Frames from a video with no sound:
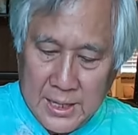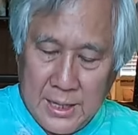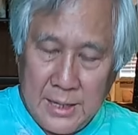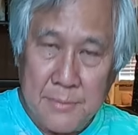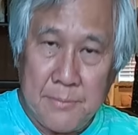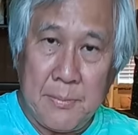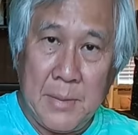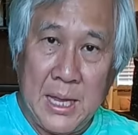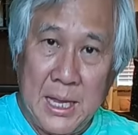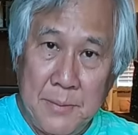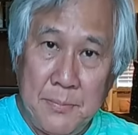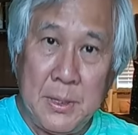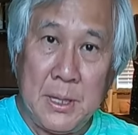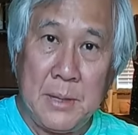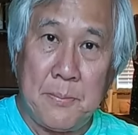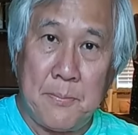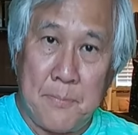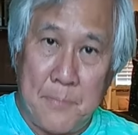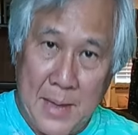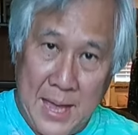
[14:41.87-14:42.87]
It may
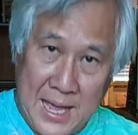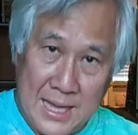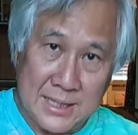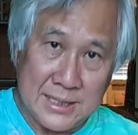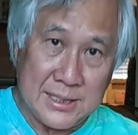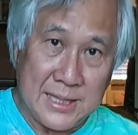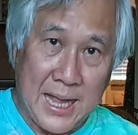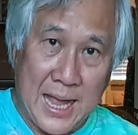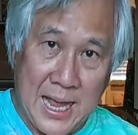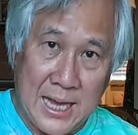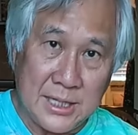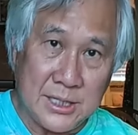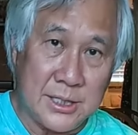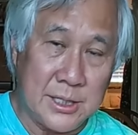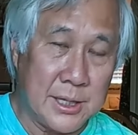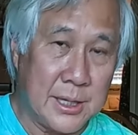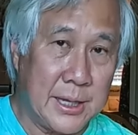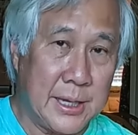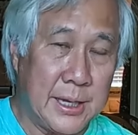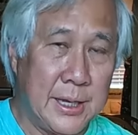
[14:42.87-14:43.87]
be best,
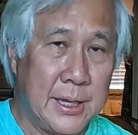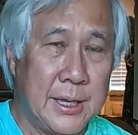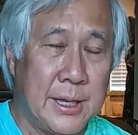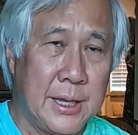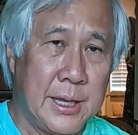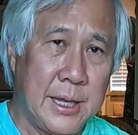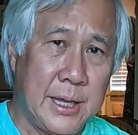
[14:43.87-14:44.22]
actually,